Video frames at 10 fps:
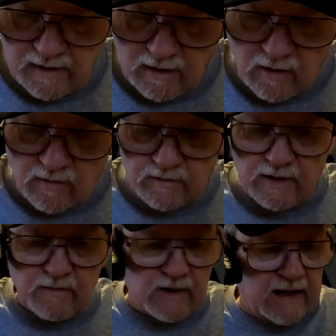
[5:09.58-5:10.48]
Oh,
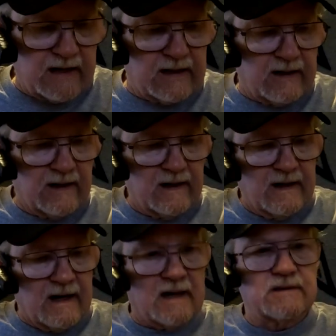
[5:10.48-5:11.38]
number 80.
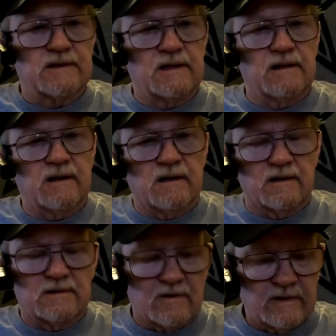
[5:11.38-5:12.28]
I see.
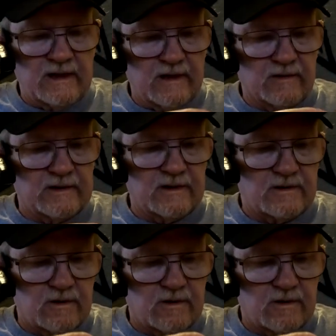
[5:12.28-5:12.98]
Tony Hill did